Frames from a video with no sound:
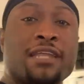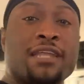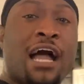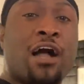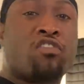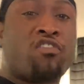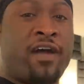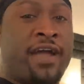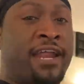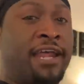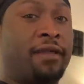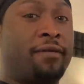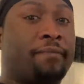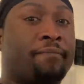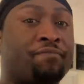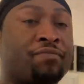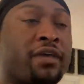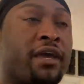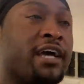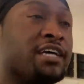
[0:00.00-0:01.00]
Now granted,
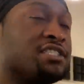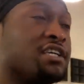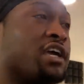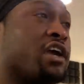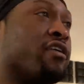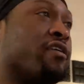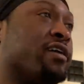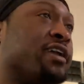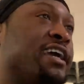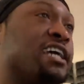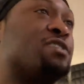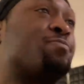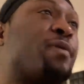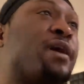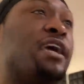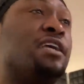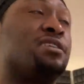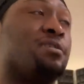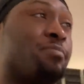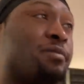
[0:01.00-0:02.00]
his security is
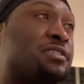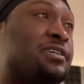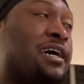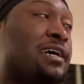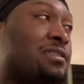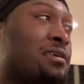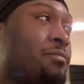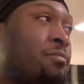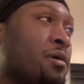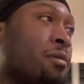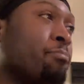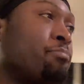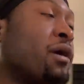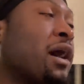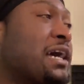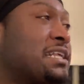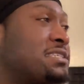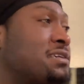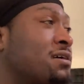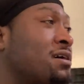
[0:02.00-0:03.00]
paid to protect him,
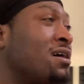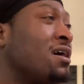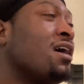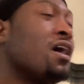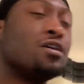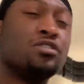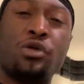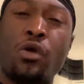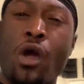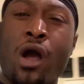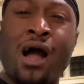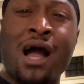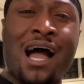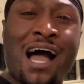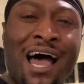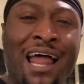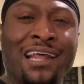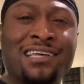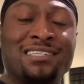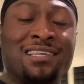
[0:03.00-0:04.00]
but do you
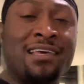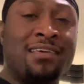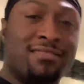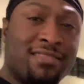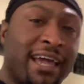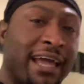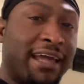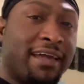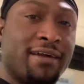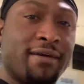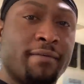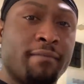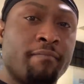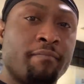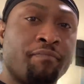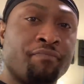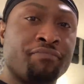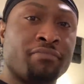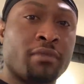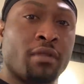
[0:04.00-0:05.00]
honestly think
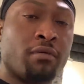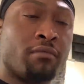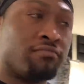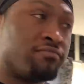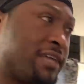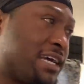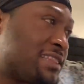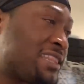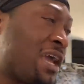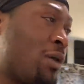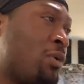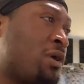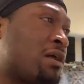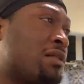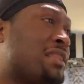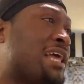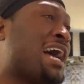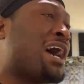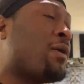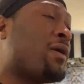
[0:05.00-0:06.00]
that they would
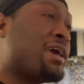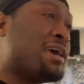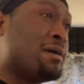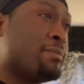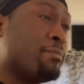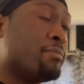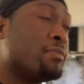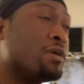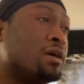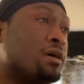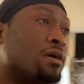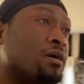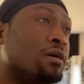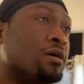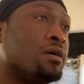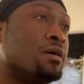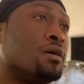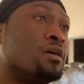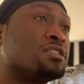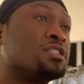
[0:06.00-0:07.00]
allow him
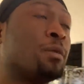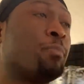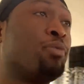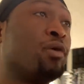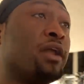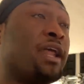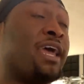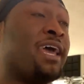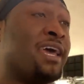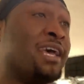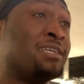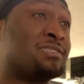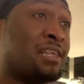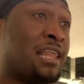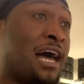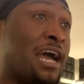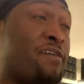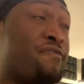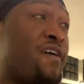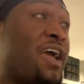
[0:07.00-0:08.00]
to put his
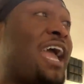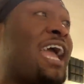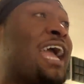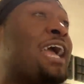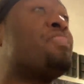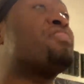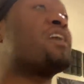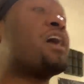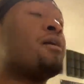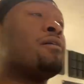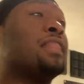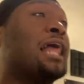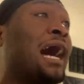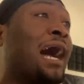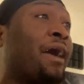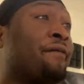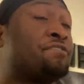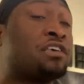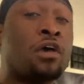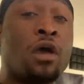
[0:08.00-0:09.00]
life and their
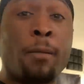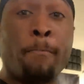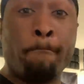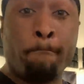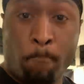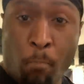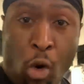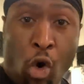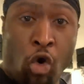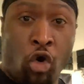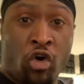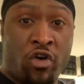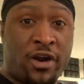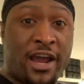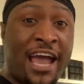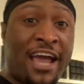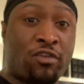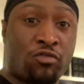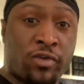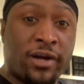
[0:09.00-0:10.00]
lives more
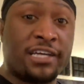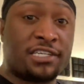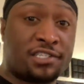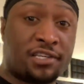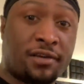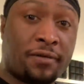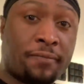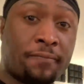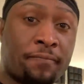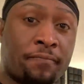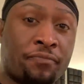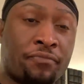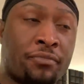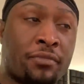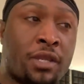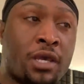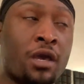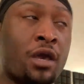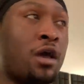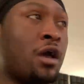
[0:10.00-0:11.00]
at risk?
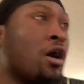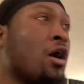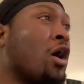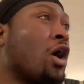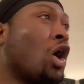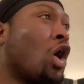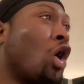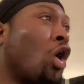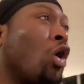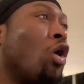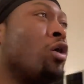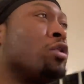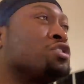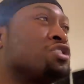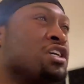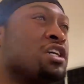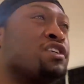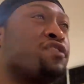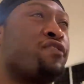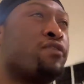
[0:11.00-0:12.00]
All
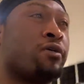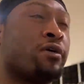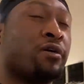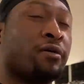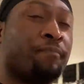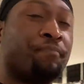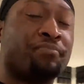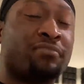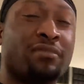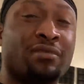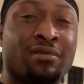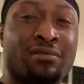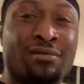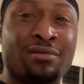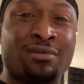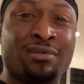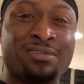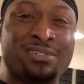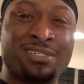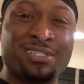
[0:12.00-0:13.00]
just for
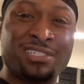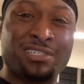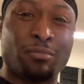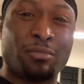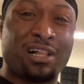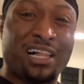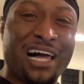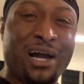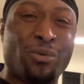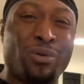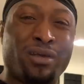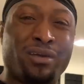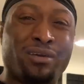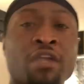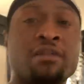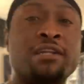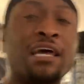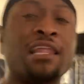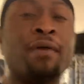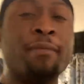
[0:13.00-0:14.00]
some clout?
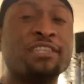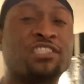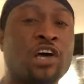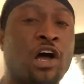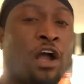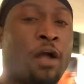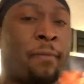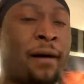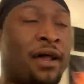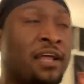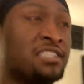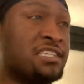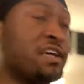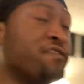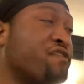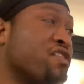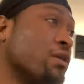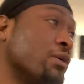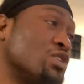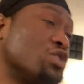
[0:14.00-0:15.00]
Now let me talk about his
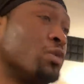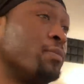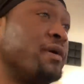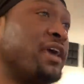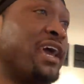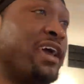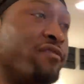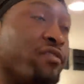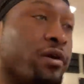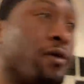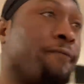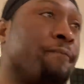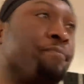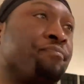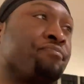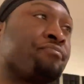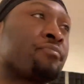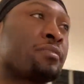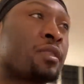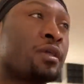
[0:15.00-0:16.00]
influential behavior.
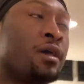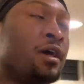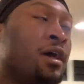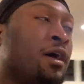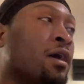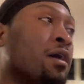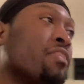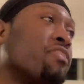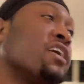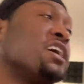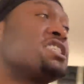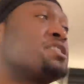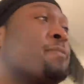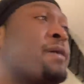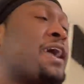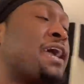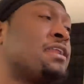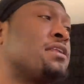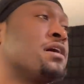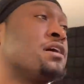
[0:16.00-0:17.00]
This
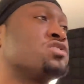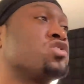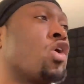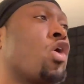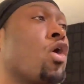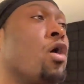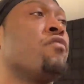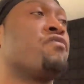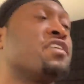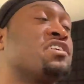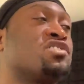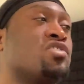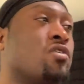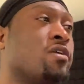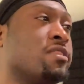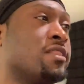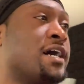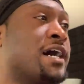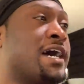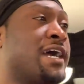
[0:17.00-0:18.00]
man does all this
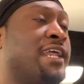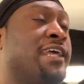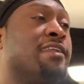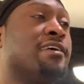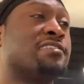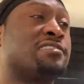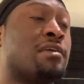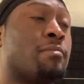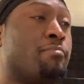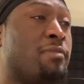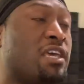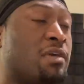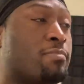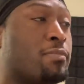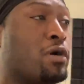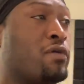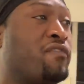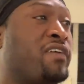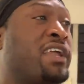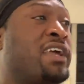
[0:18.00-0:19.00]
online. He does the Meek
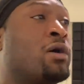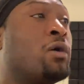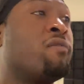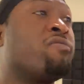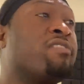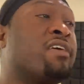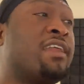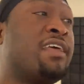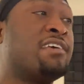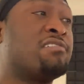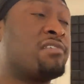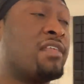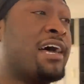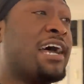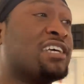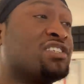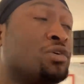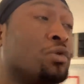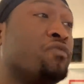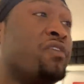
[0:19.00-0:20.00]
Mill video and then these
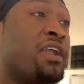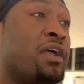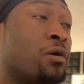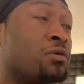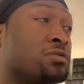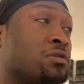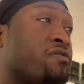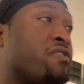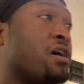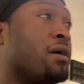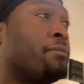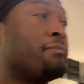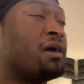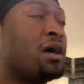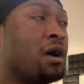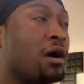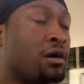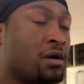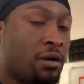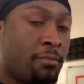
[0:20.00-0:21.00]
last two videos of him
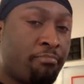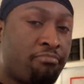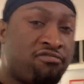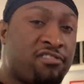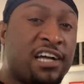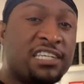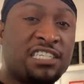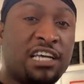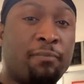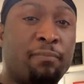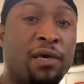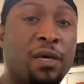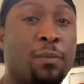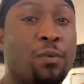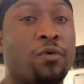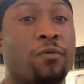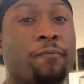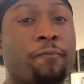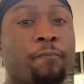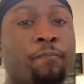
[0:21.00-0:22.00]
pressing
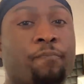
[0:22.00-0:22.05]
people.